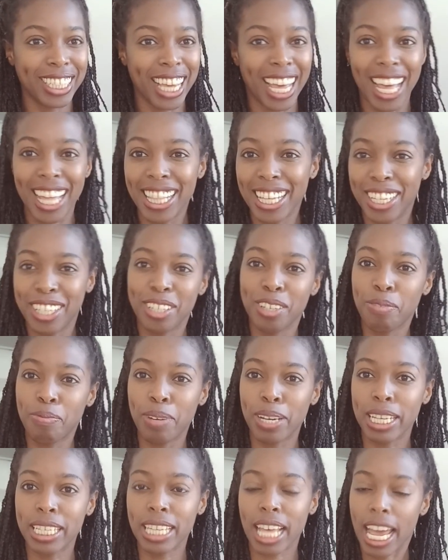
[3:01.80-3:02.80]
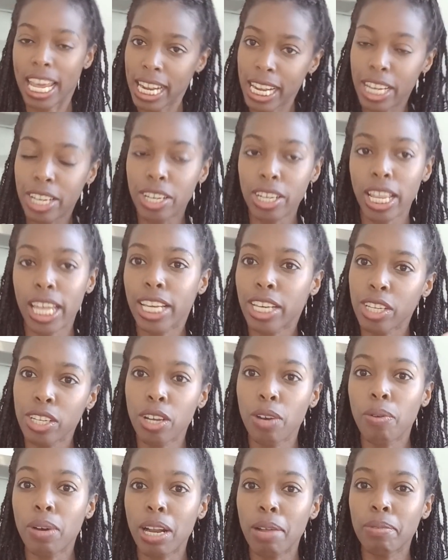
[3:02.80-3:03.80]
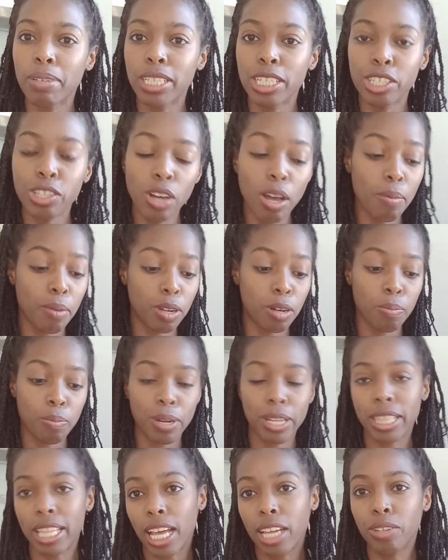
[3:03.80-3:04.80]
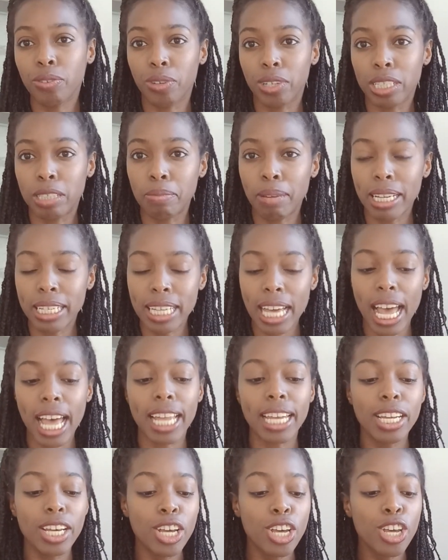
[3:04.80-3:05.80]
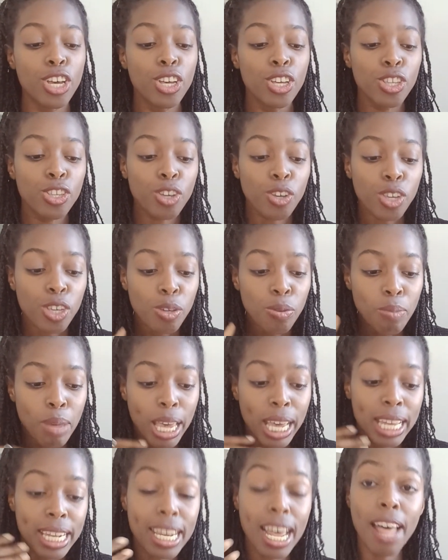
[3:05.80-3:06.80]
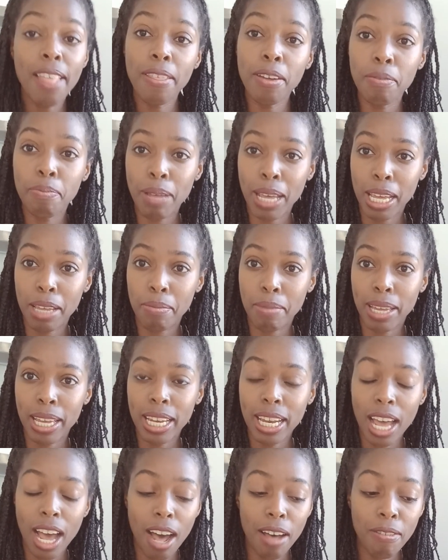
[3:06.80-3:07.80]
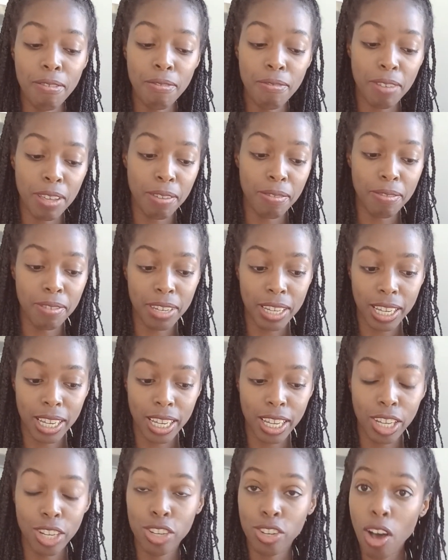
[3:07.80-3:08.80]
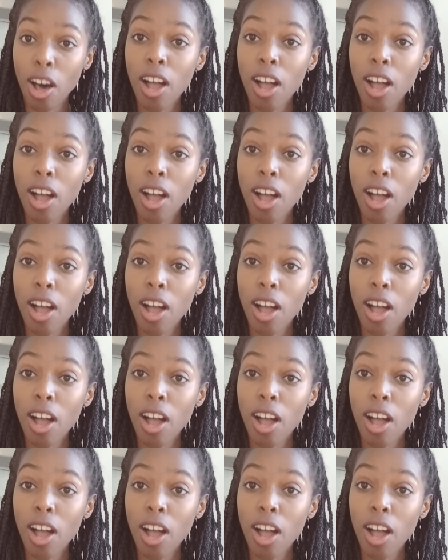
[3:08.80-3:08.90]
Yay, that's super exciting. And you're like, you know what I'm going to do? I'm going to put that towards my debt. So you make another payment of $50.